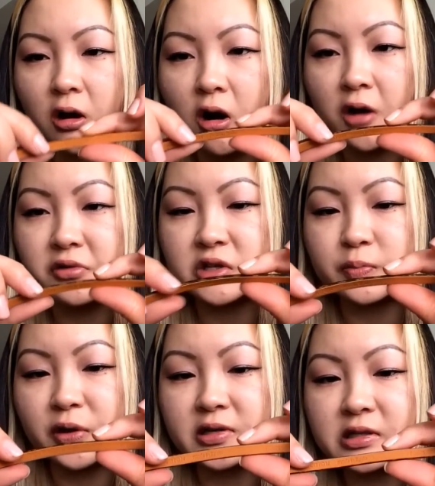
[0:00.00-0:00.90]
on these
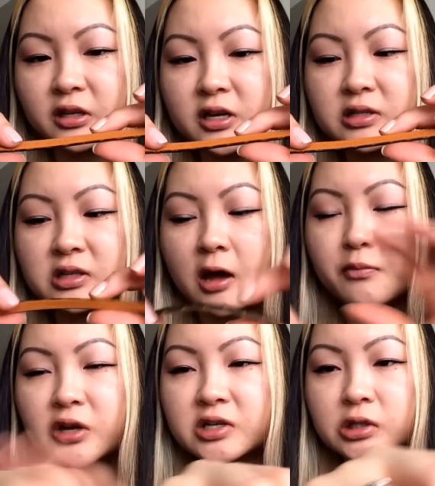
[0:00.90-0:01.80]
bracelets and
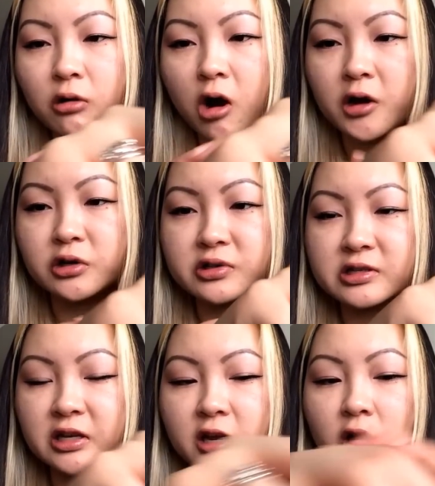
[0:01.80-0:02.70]
because they're on your
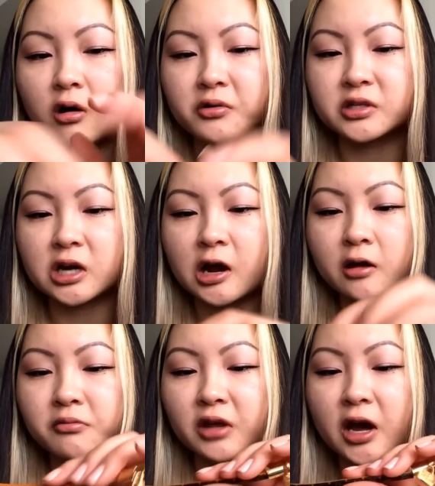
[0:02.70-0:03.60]
skin all the
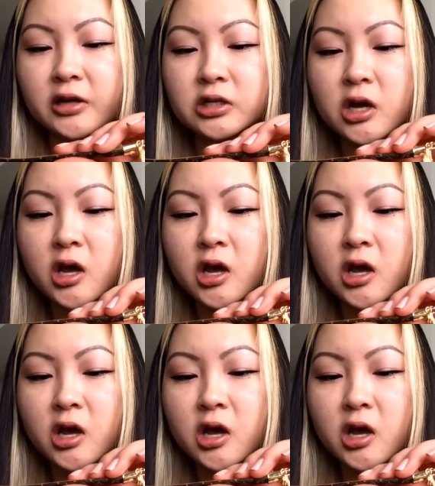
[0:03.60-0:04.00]
time that